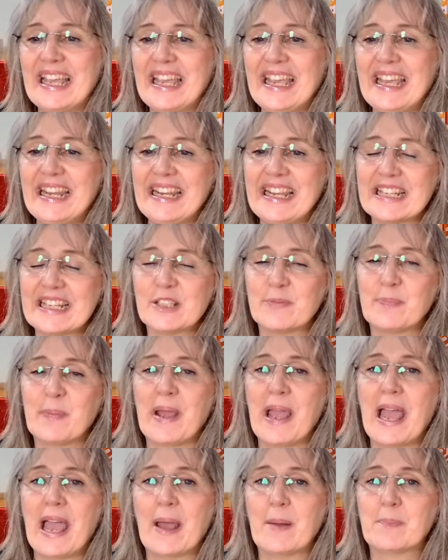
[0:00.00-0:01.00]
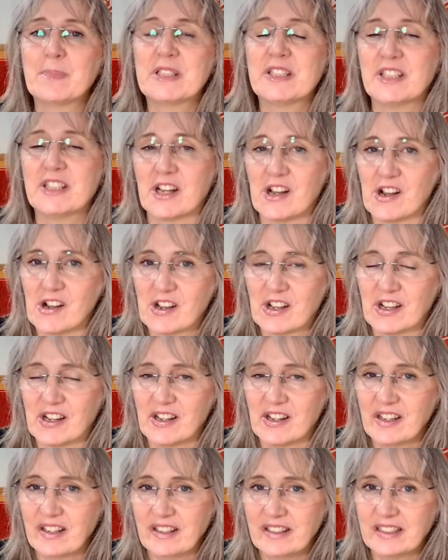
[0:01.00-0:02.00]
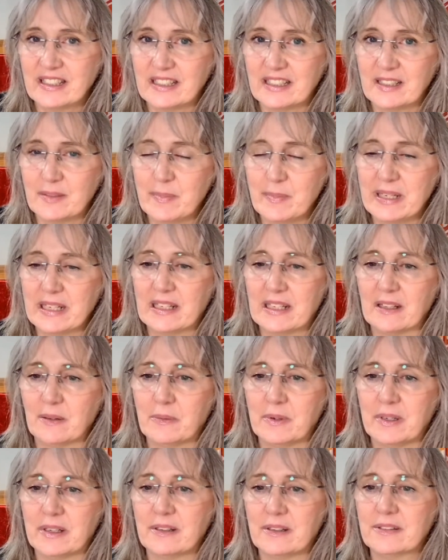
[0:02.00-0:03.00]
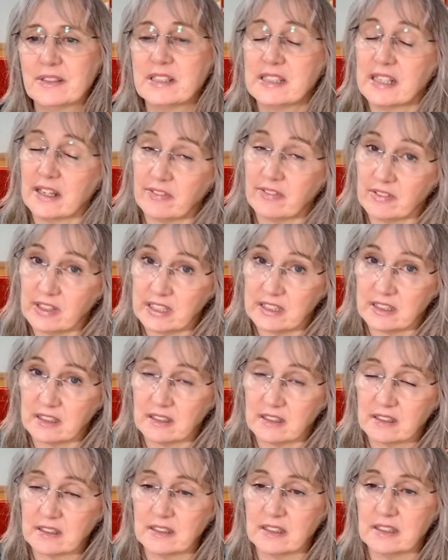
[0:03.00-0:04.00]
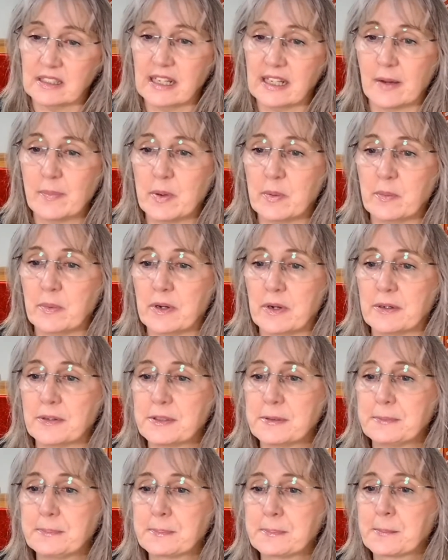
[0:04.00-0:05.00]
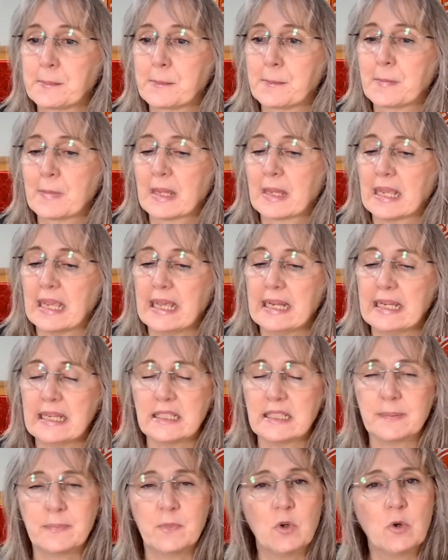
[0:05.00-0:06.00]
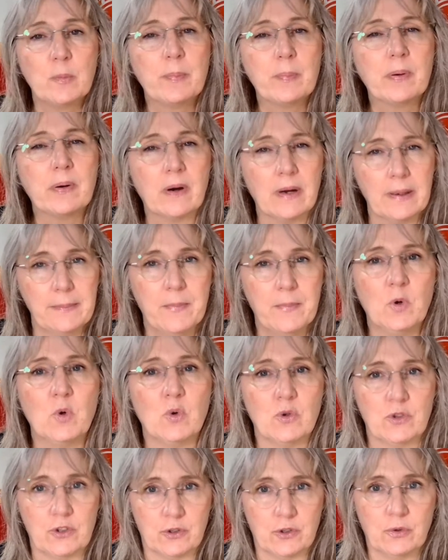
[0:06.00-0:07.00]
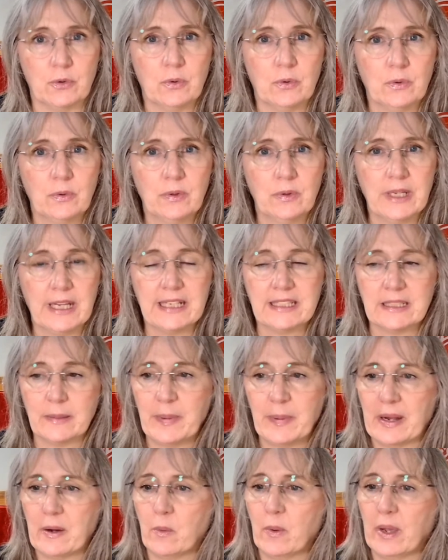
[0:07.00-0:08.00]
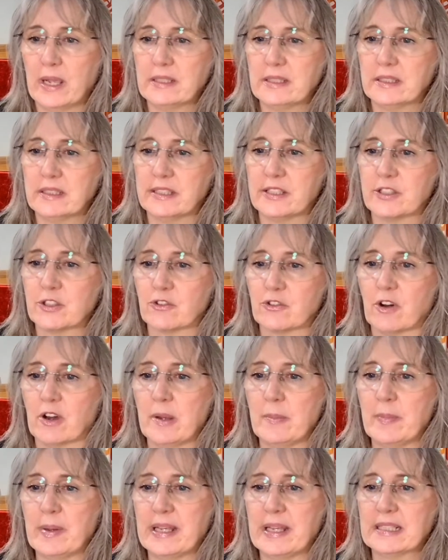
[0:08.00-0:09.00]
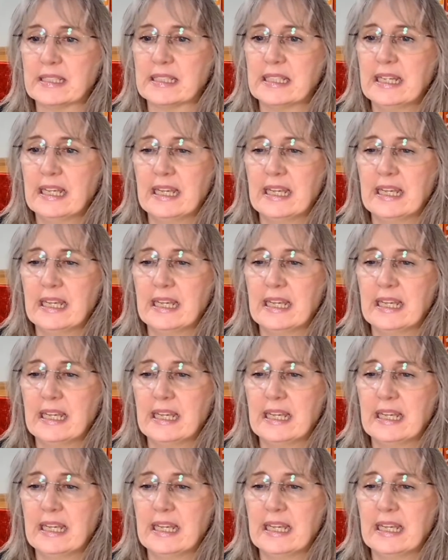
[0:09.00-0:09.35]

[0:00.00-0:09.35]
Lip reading: It is perhaps darker than the middle world, definitely darker than the upper world. It is more primordial, is a better way to describe it.